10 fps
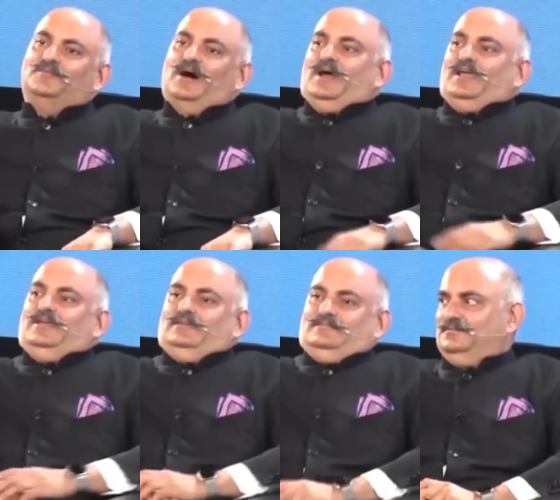
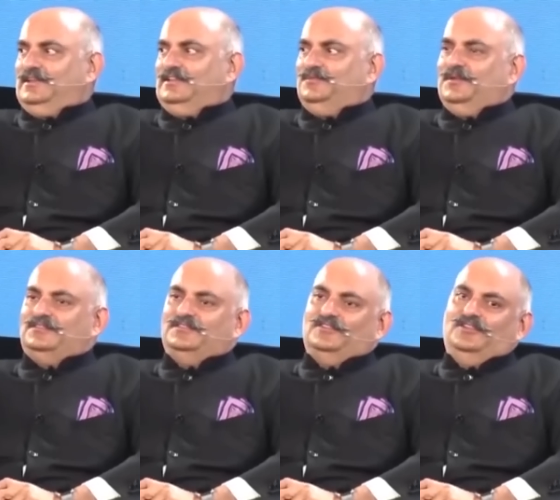buying these
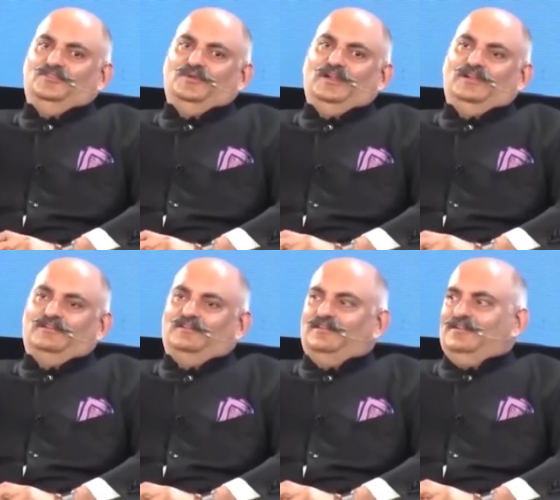businesses where